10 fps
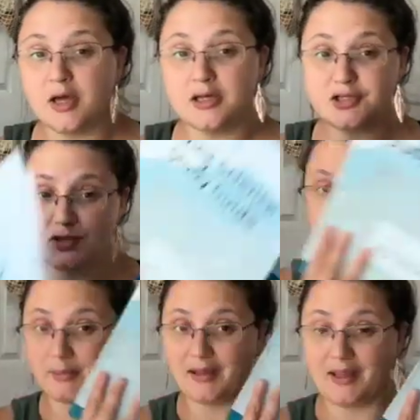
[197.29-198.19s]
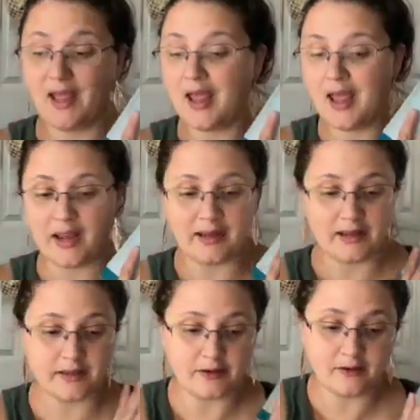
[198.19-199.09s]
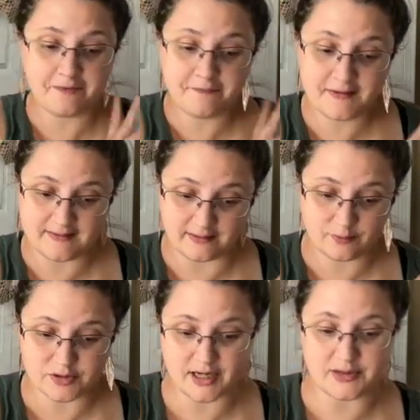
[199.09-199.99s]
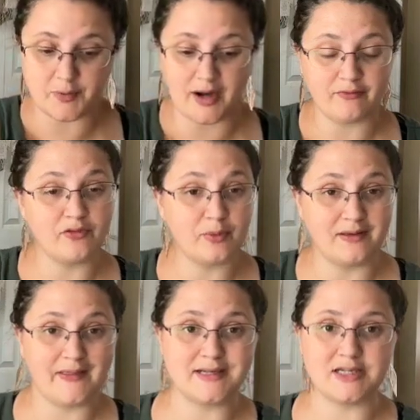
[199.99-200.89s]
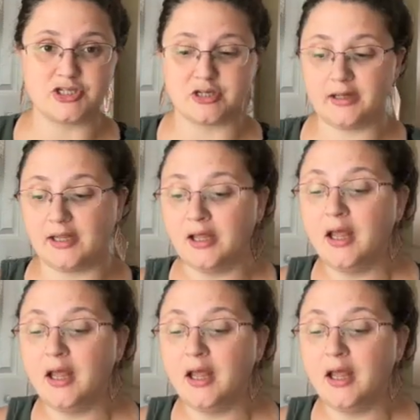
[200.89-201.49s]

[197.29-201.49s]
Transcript: astronomy, and physics, which I don't have because we did that digitally.